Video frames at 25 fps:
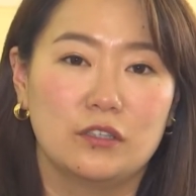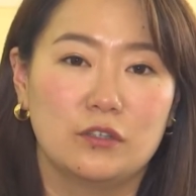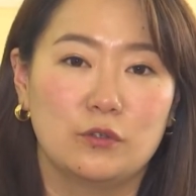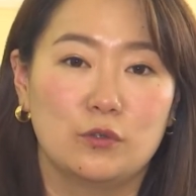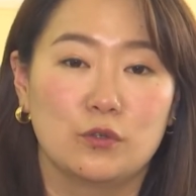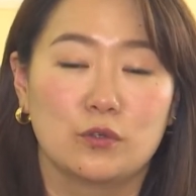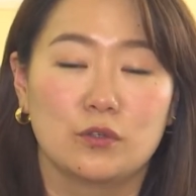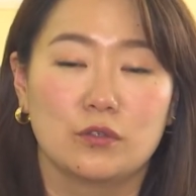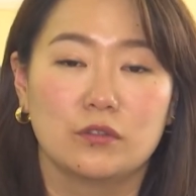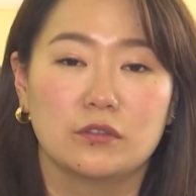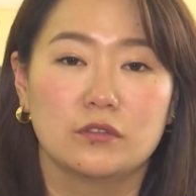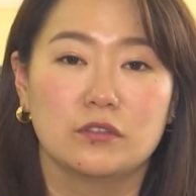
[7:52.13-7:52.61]

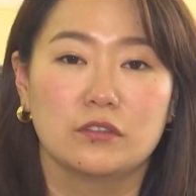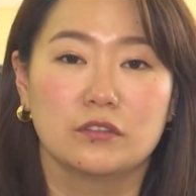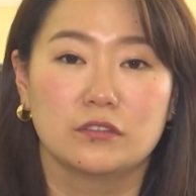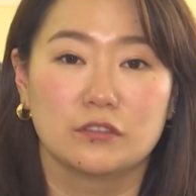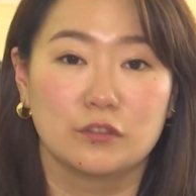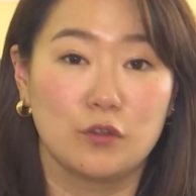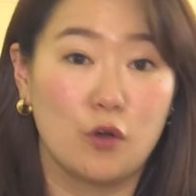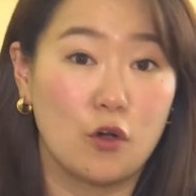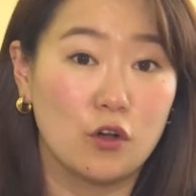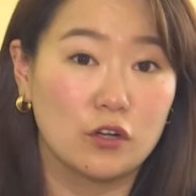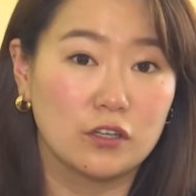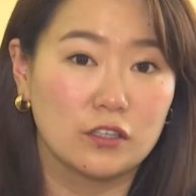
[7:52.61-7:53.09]
or
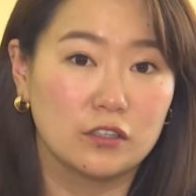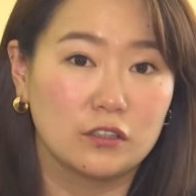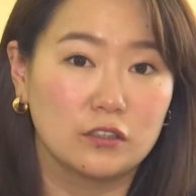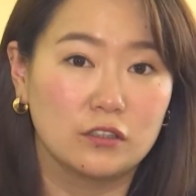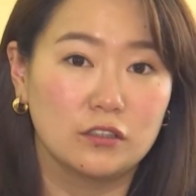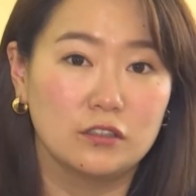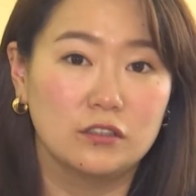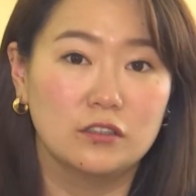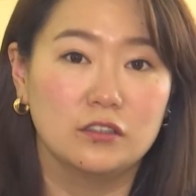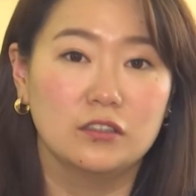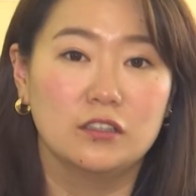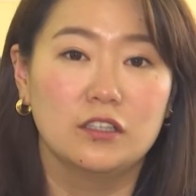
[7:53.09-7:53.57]
in
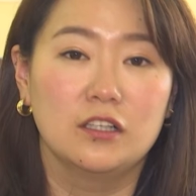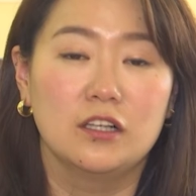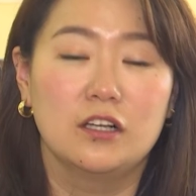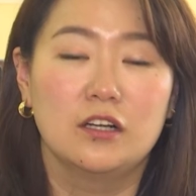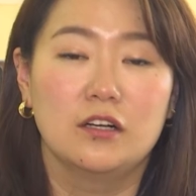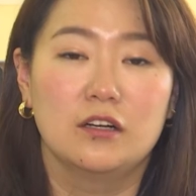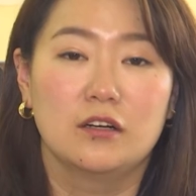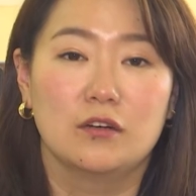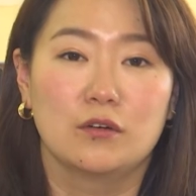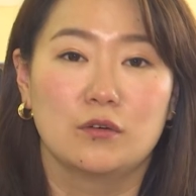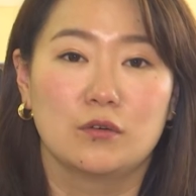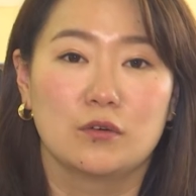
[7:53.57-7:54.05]
local
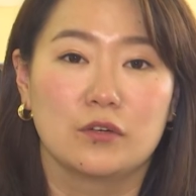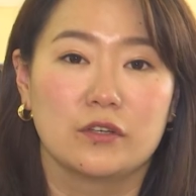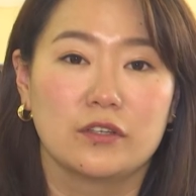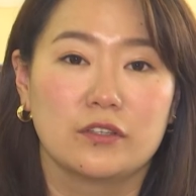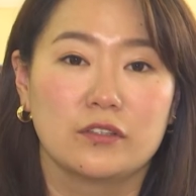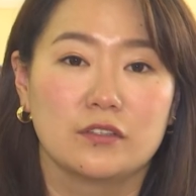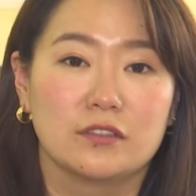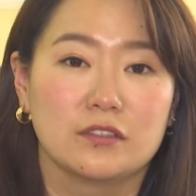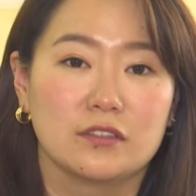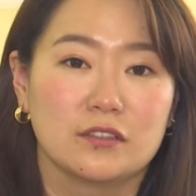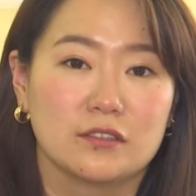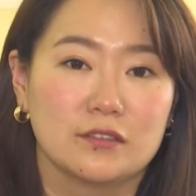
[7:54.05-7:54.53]
or
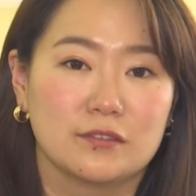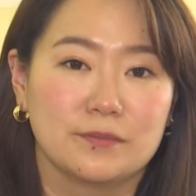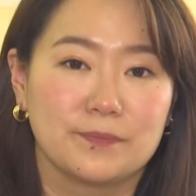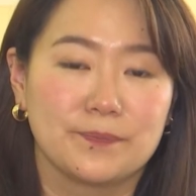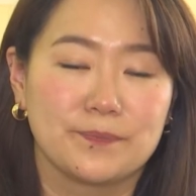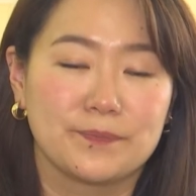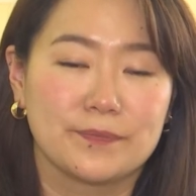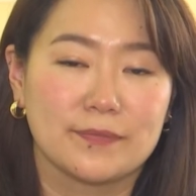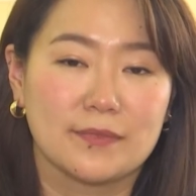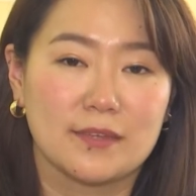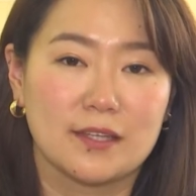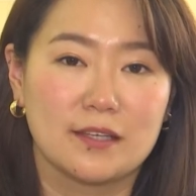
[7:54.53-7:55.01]
in
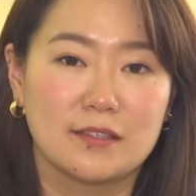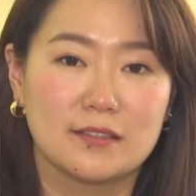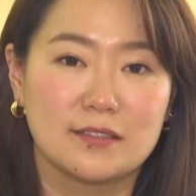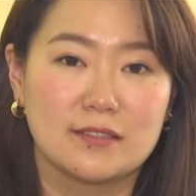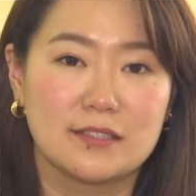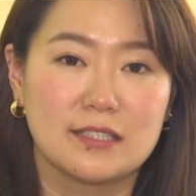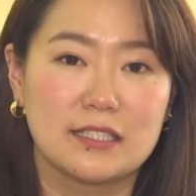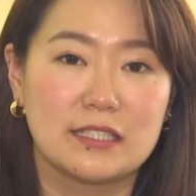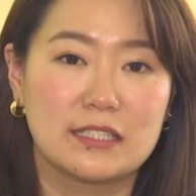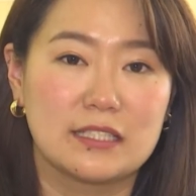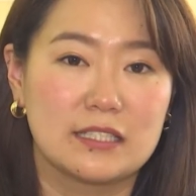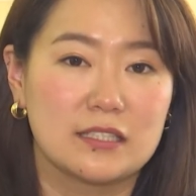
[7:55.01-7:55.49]

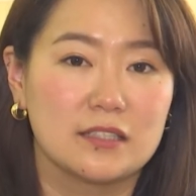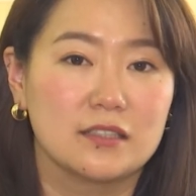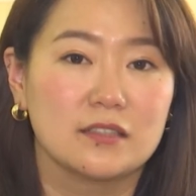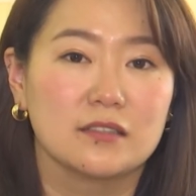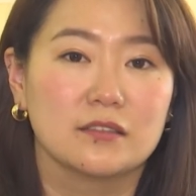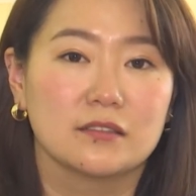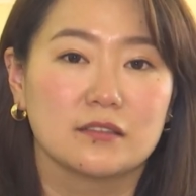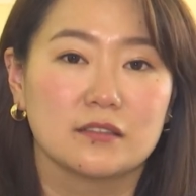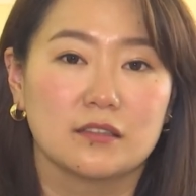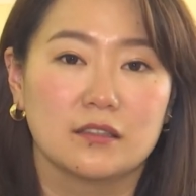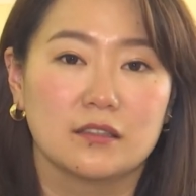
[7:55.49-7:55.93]
city